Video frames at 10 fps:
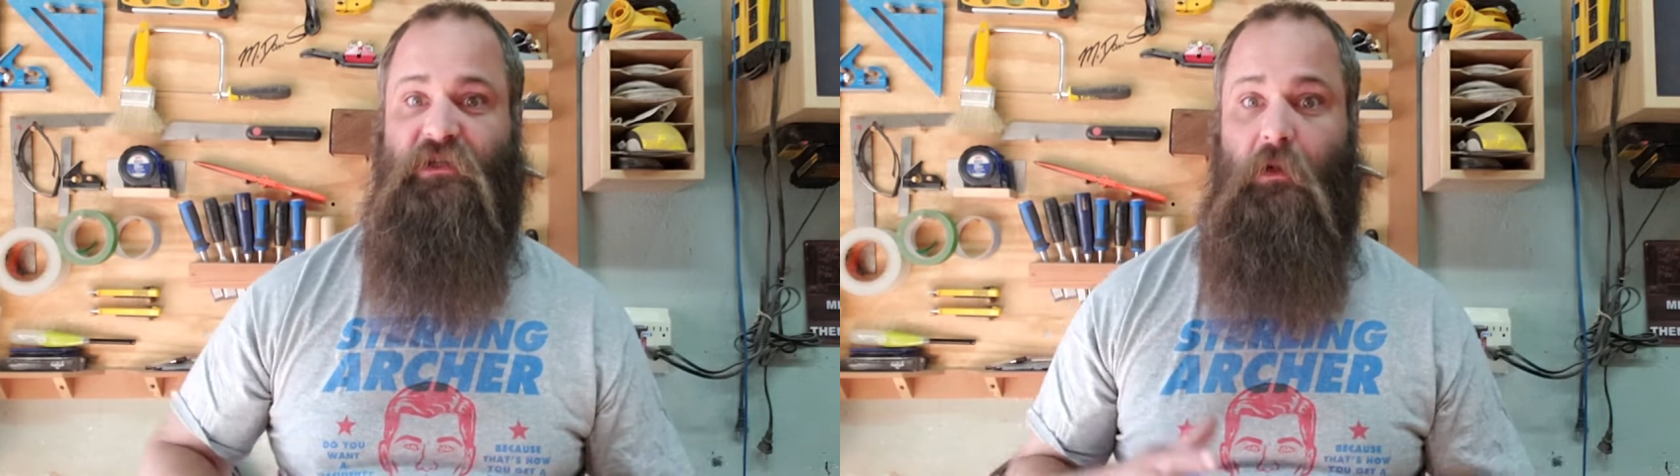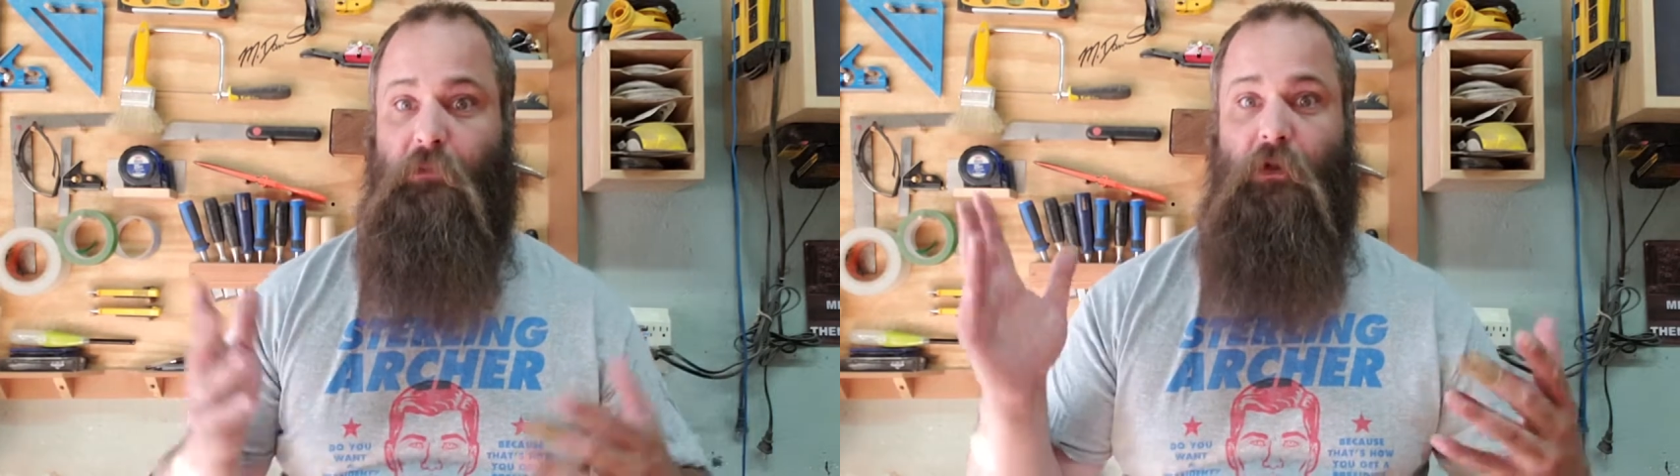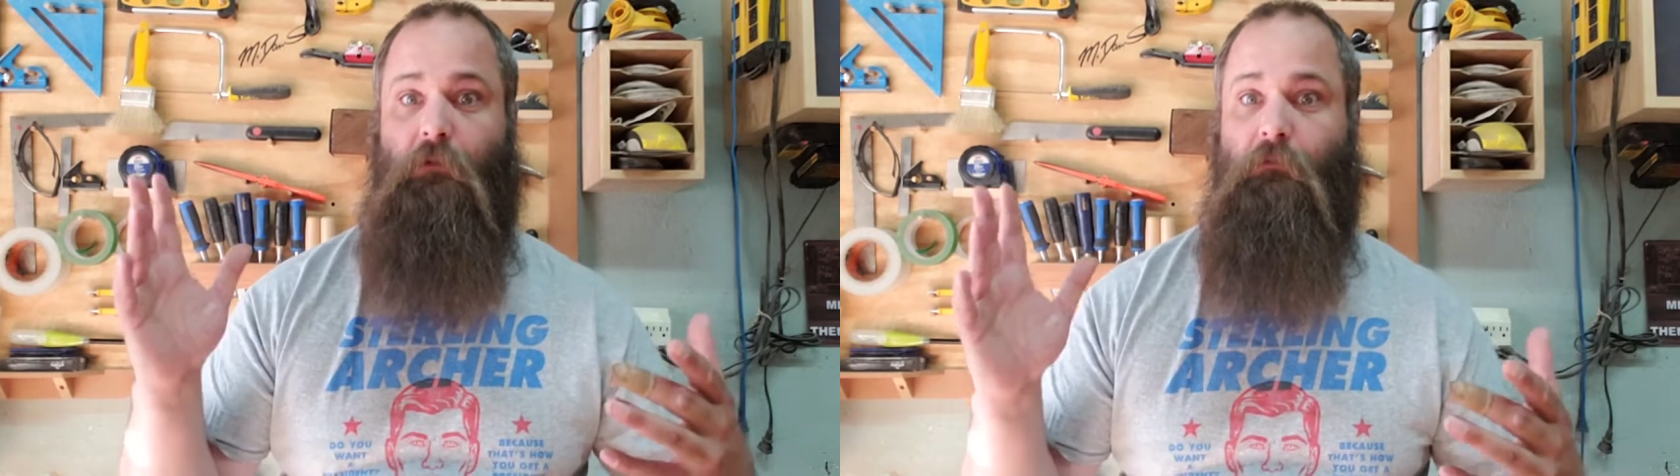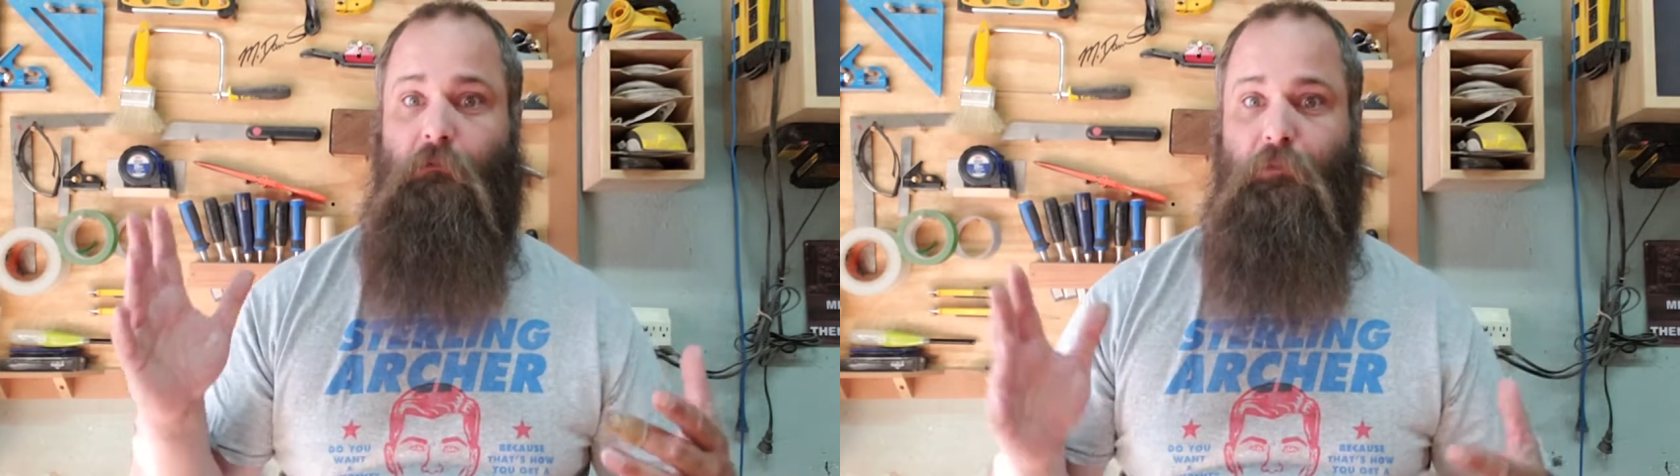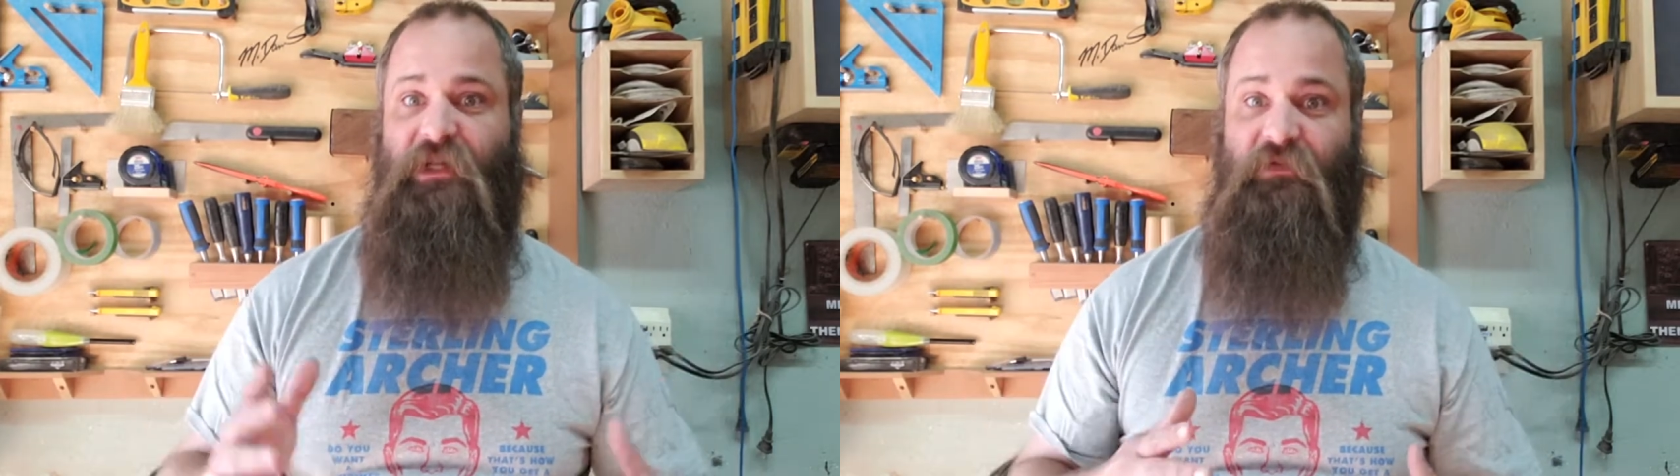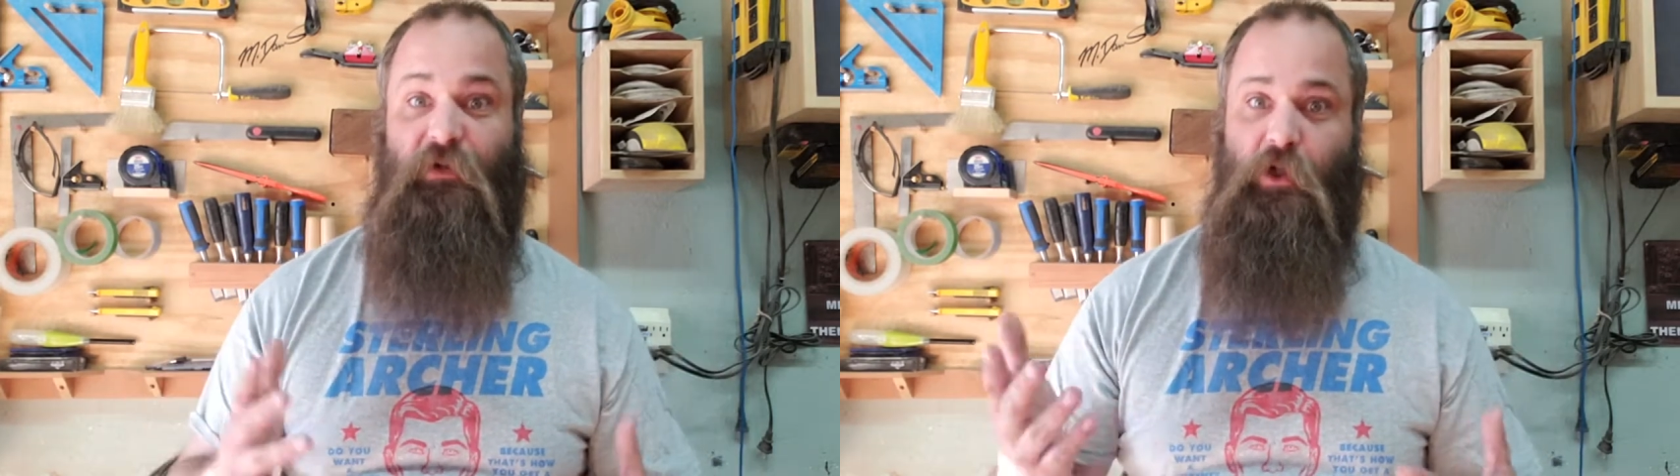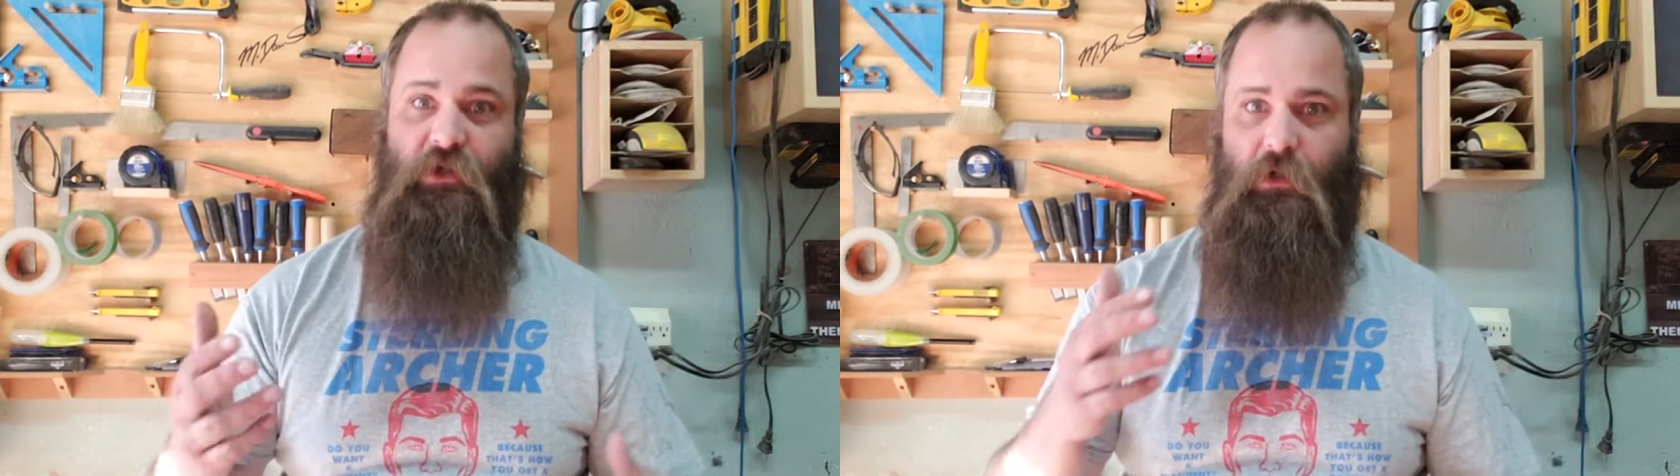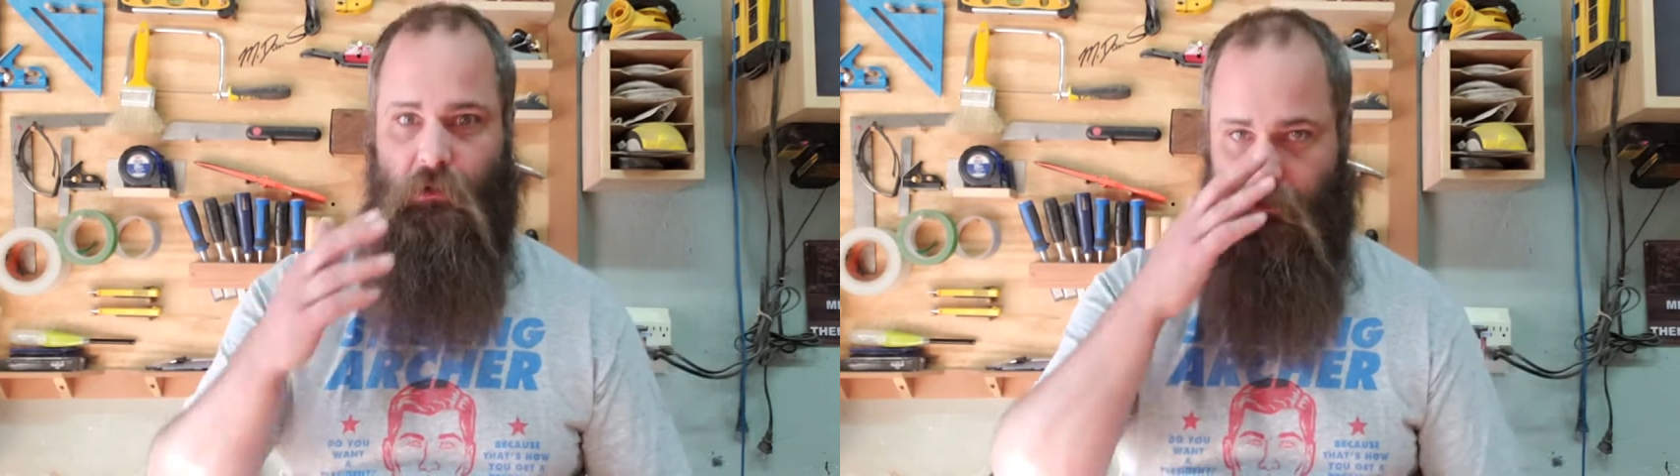something, piece of
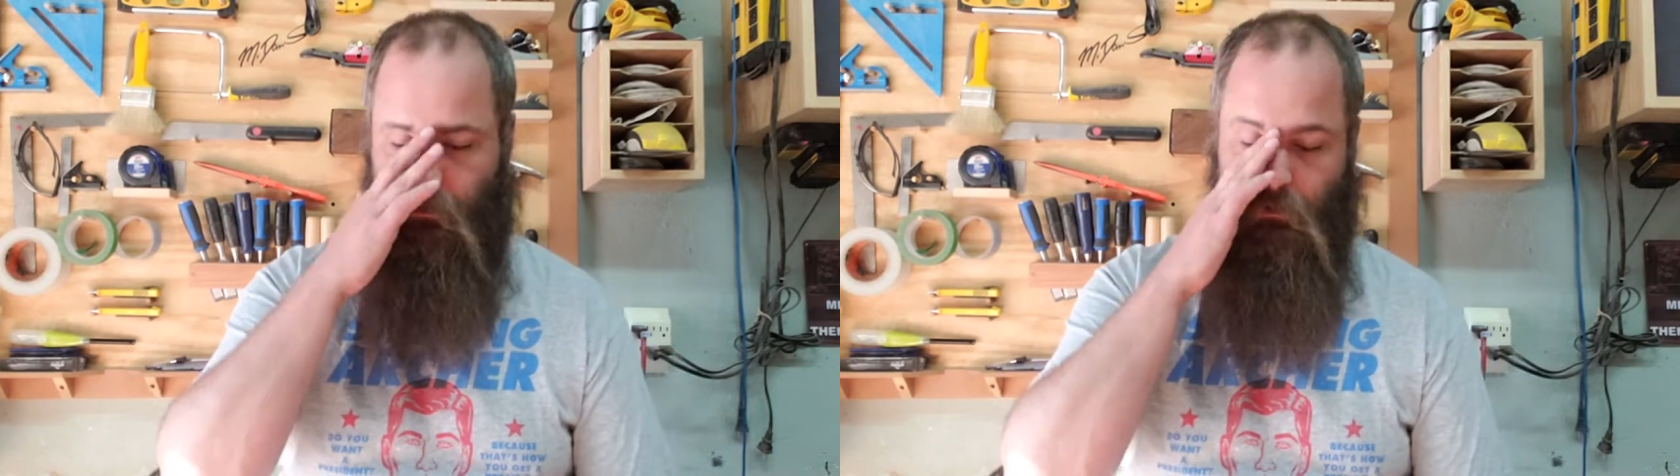furniture.